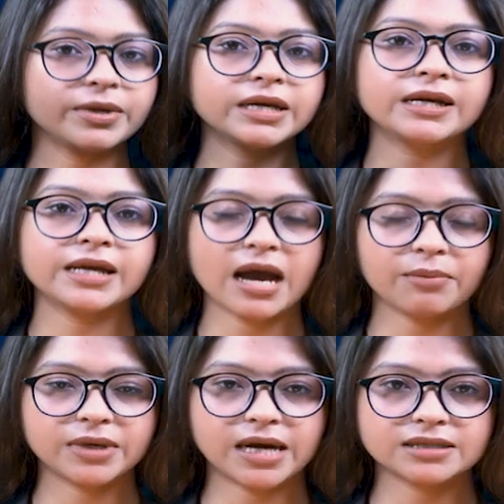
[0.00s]
be really
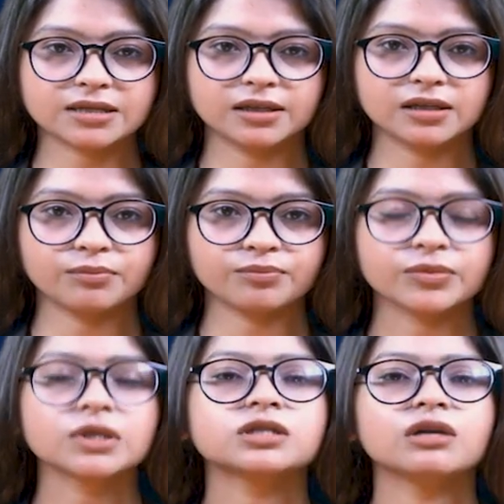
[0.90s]
happy answering them.
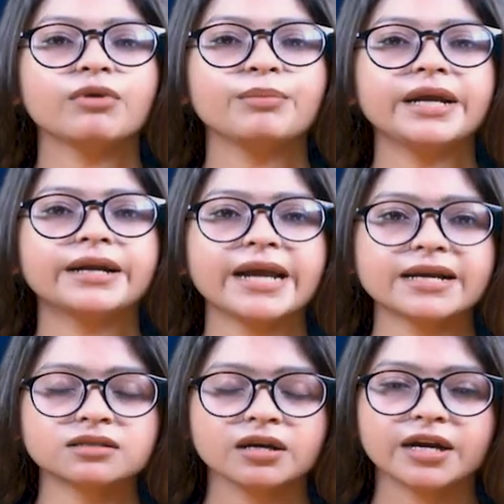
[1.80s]
Till we meet
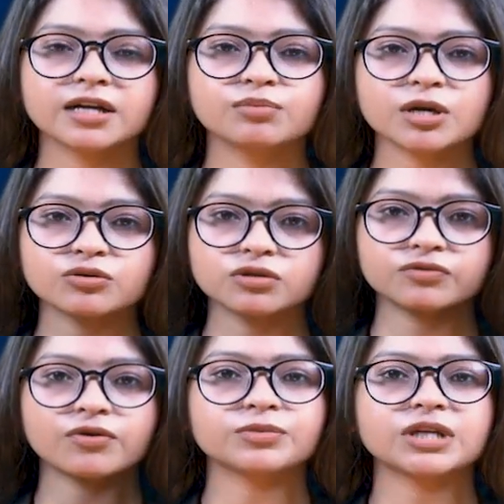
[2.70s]
next, it's best wishes
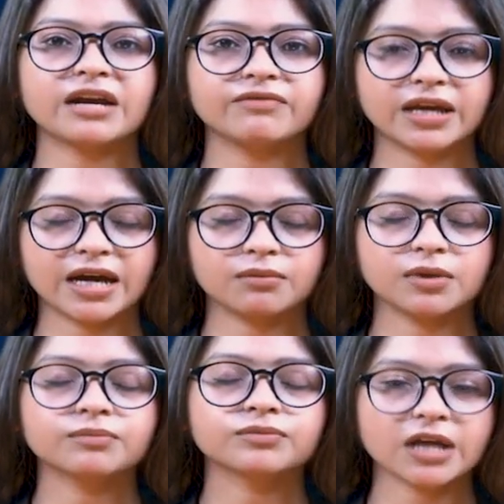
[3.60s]
from TNV
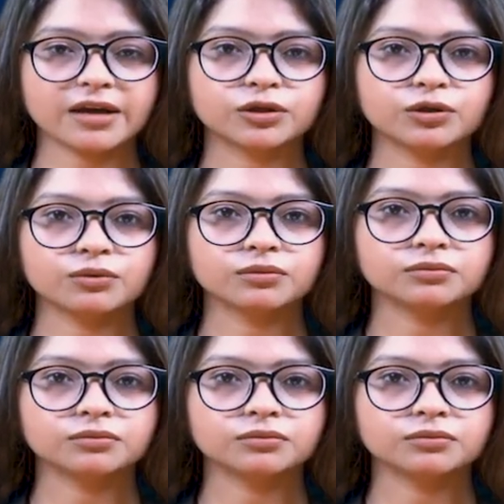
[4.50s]
Academy. Thank you.